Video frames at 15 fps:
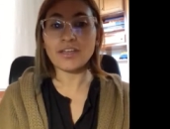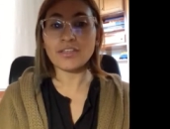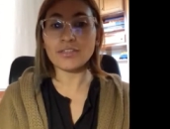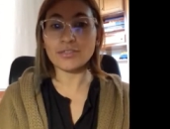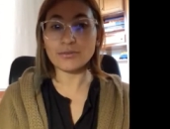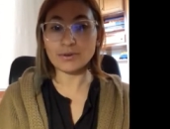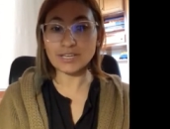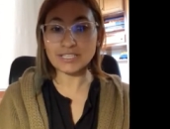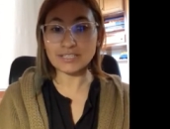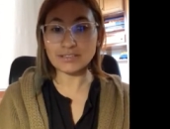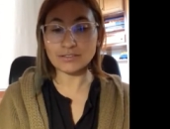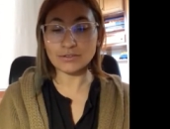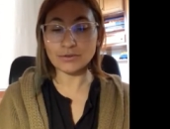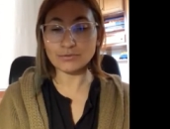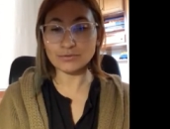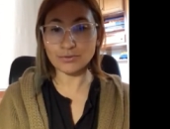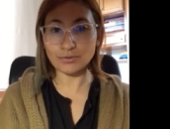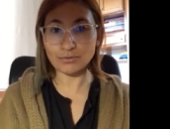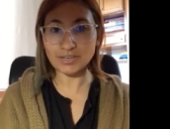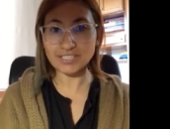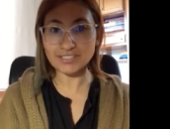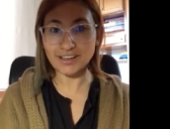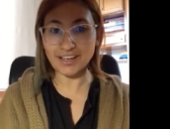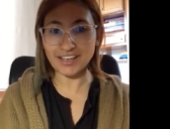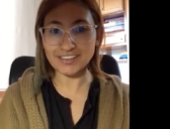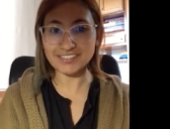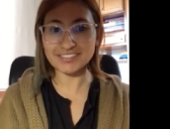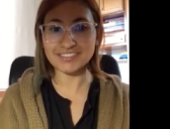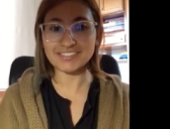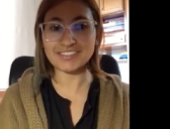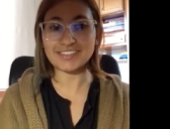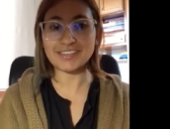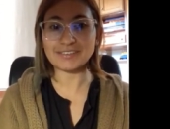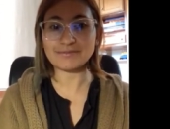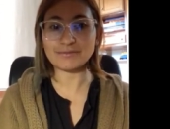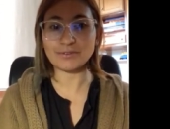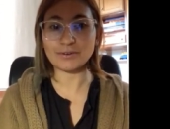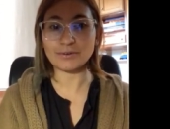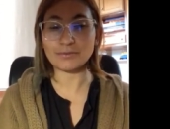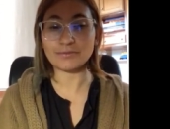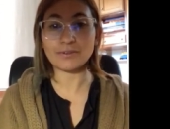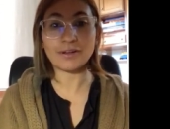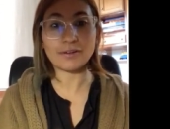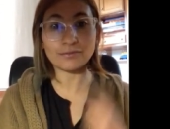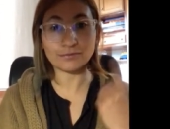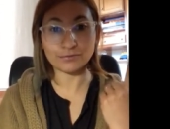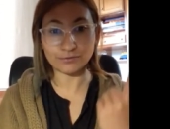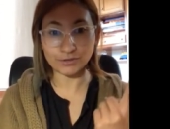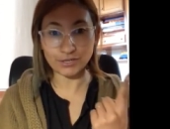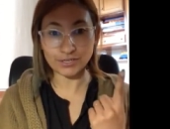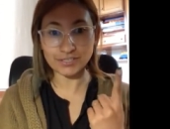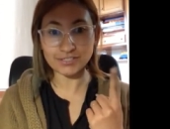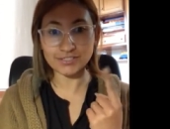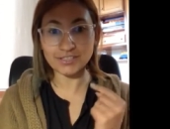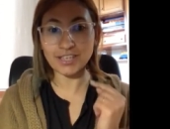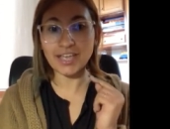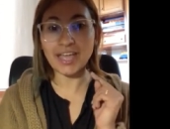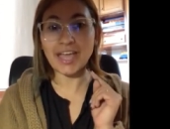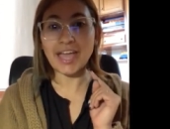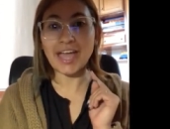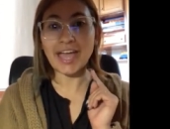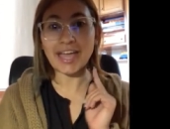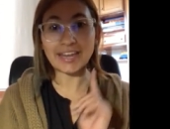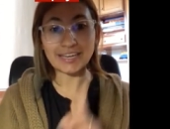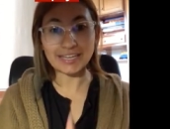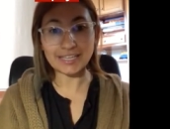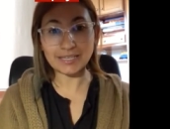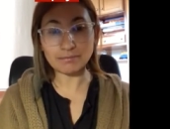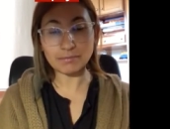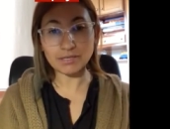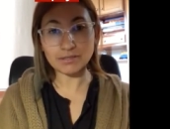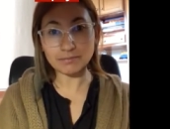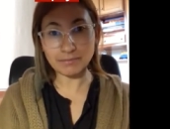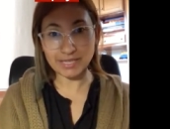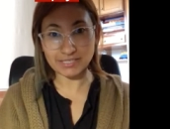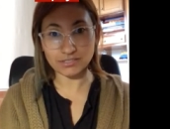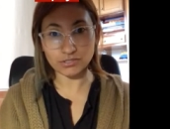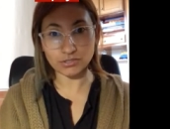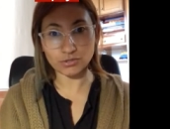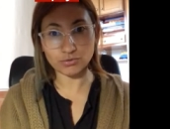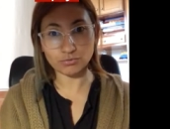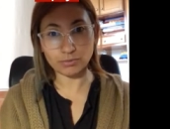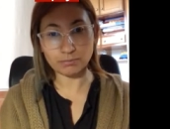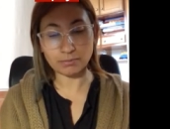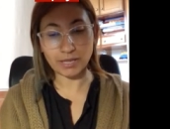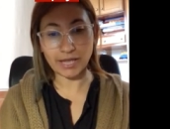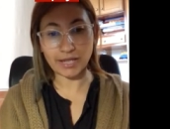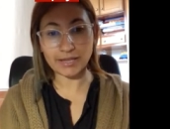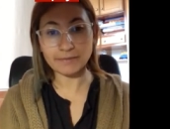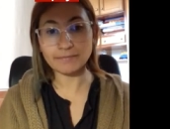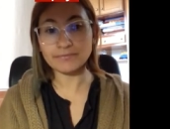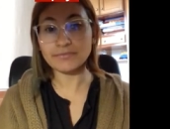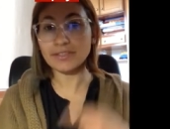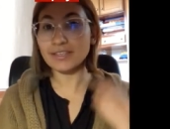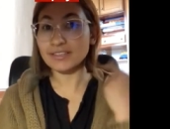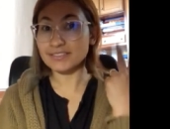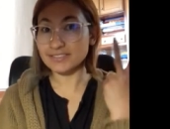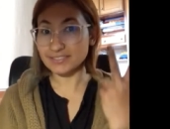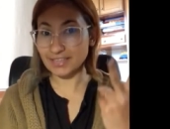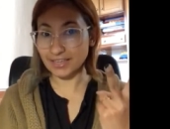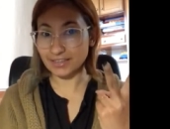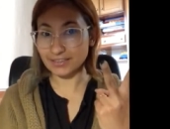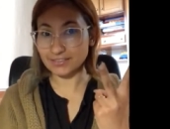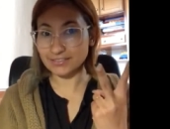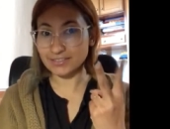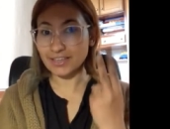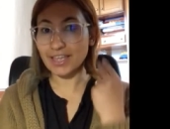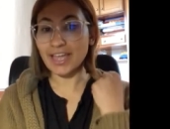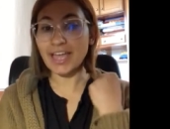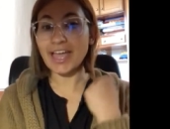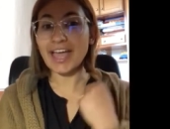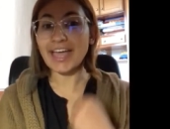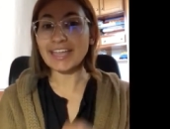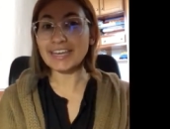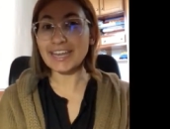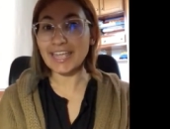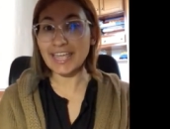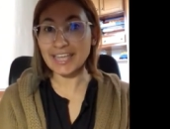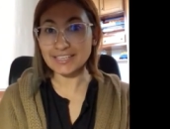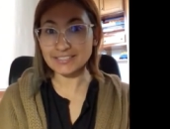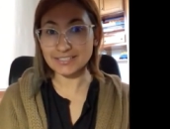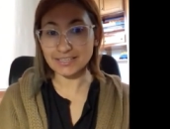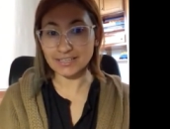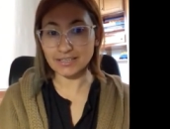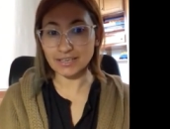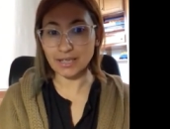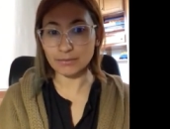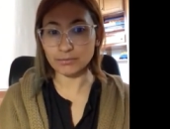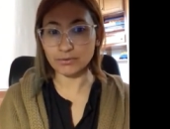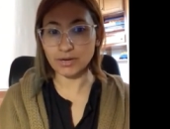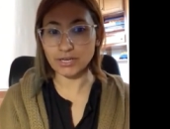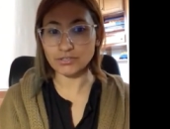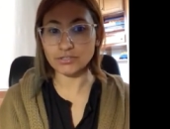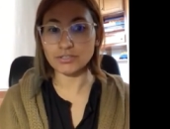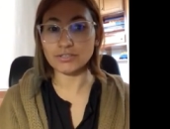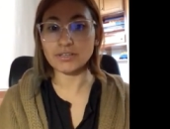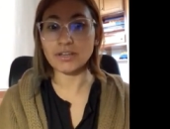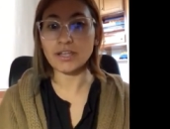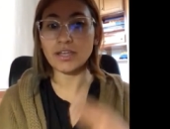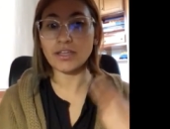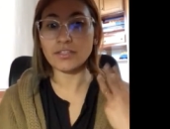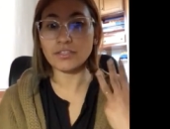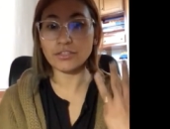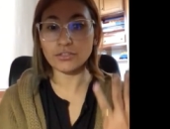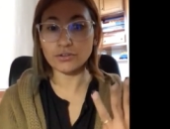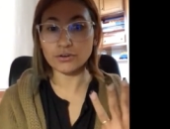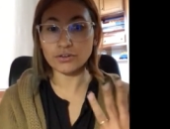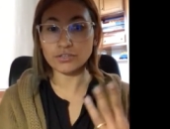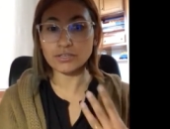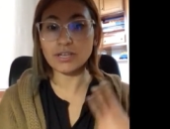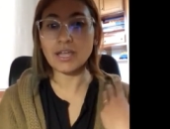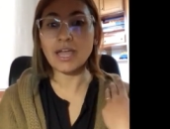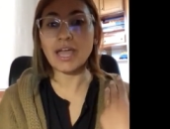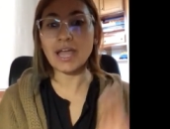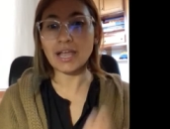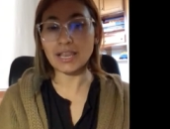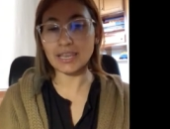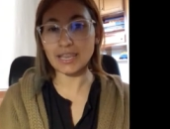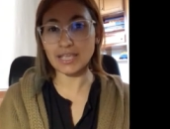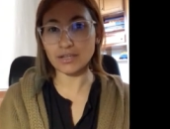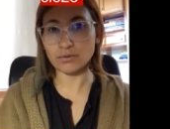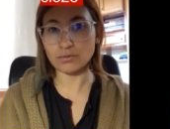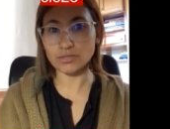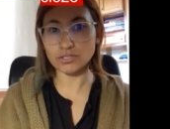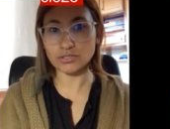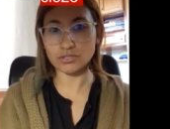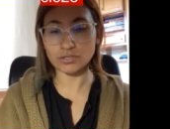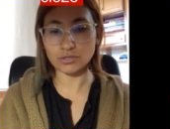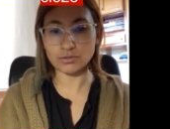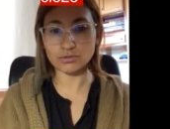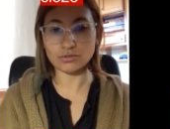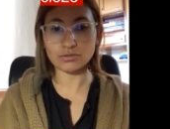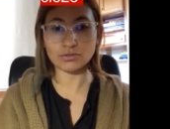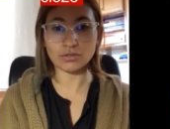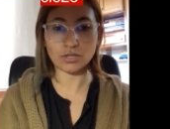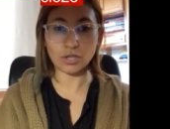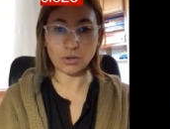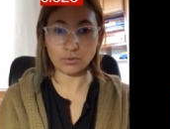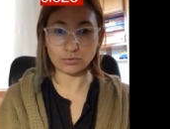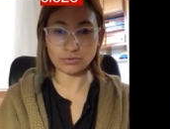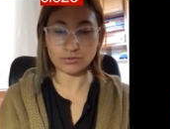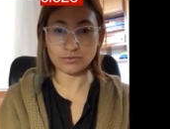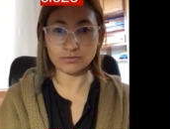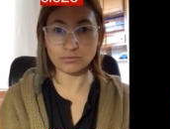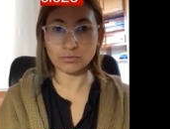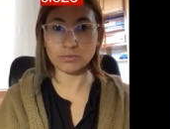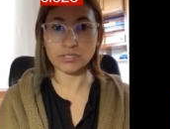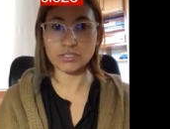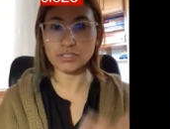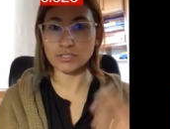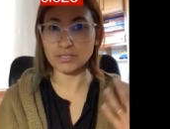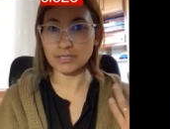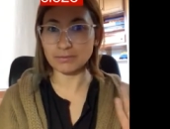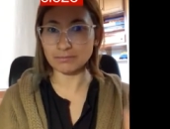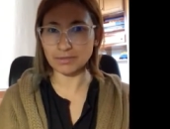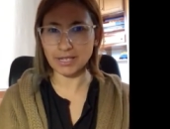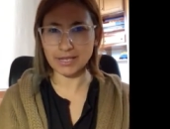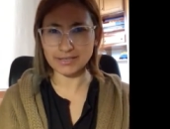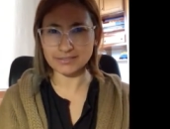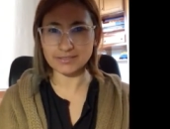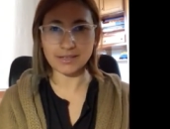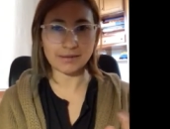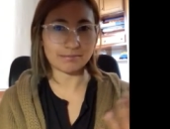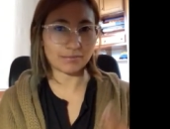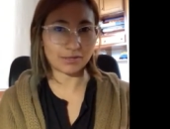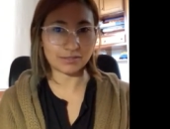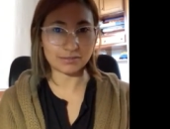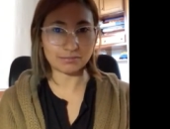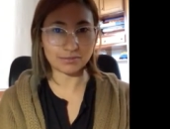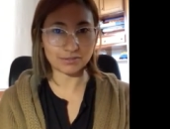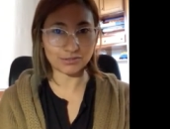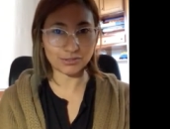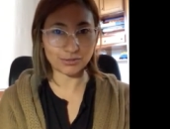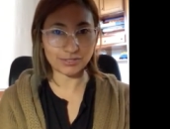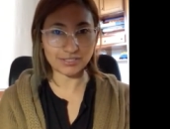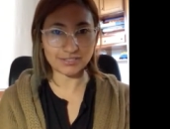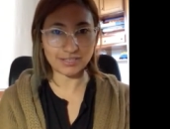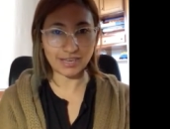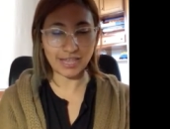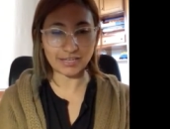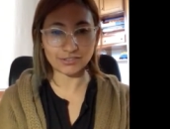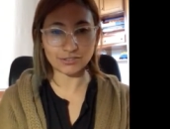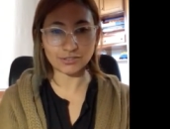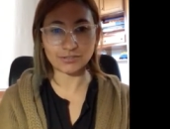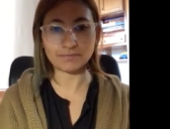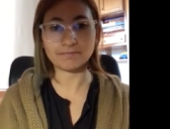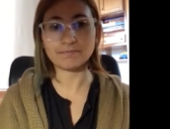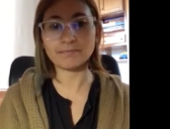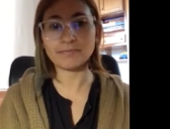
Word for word: Three, those three tasks involve first an email message reply second, an essay elaboration, and third, a language use cloze, which implies a multiple choice selection.